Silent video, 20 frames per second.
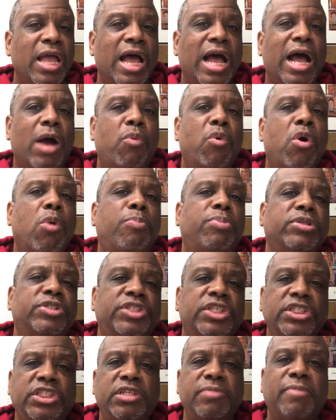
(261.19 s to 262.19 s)
I won't
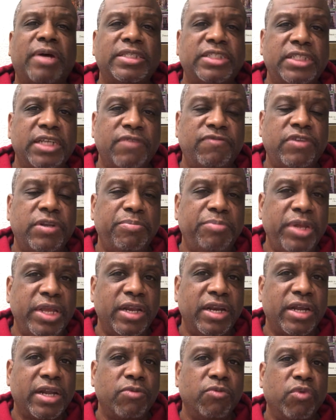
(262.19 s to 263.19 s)
position myself to be
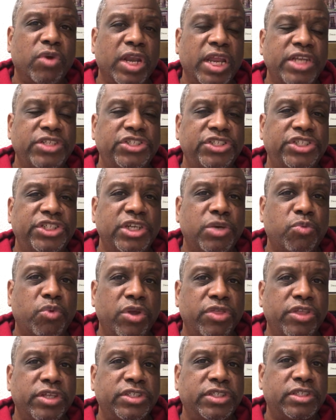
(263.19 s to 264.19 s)
in a relationship
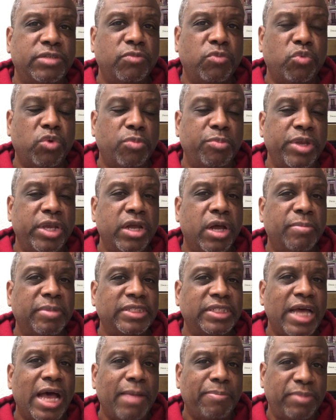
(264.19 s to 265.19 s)
where this will become a
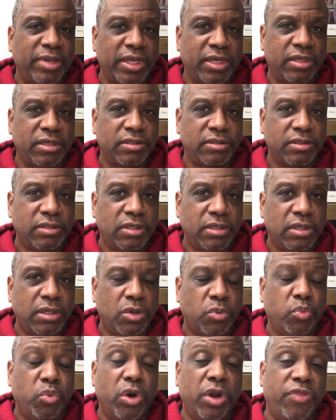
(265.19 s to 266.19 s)
topic,
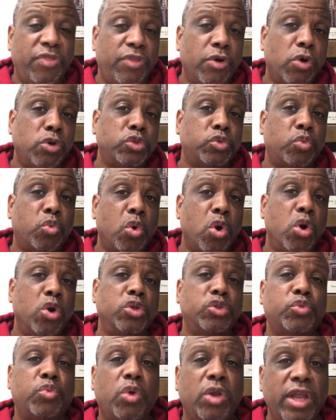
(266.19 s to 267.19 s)
where those
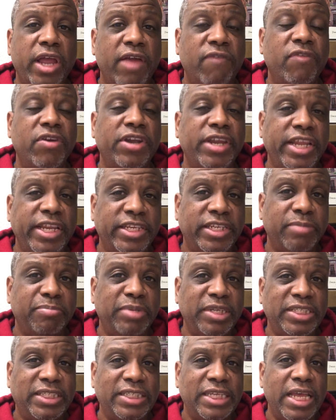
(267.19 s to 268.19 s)
words will ever need to
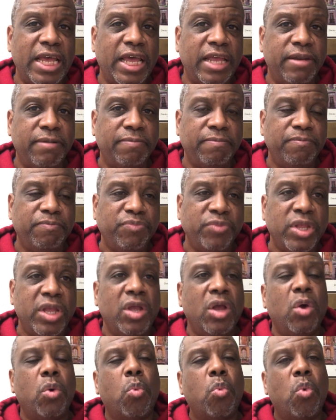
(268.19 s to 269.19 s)
be said.
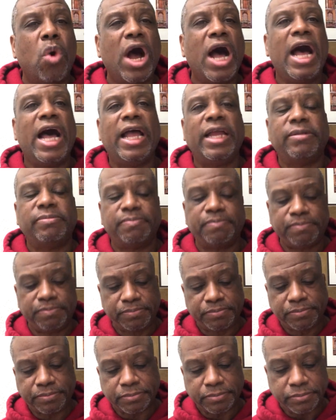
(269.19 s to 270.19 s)
Why?
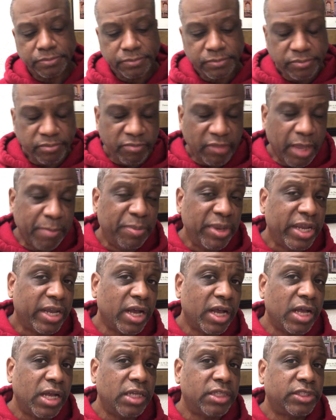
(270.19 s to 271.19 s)

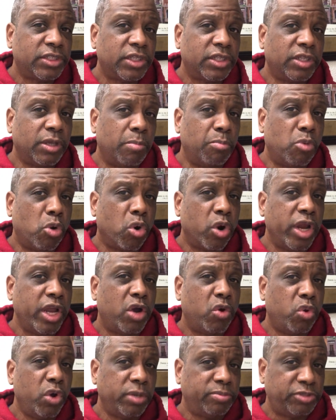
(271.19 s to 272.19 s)
Because the more
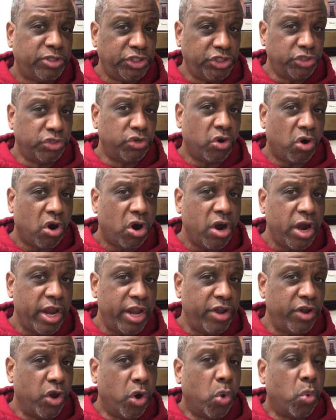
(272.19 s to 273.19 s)
equipped you are
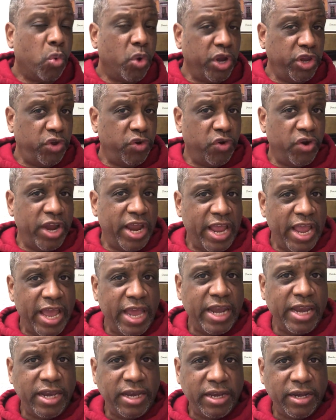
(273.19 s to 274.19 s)
and know where you're
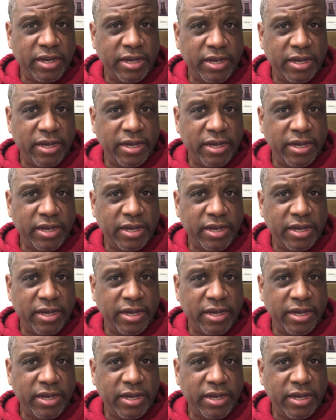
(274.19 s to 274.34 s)
headed,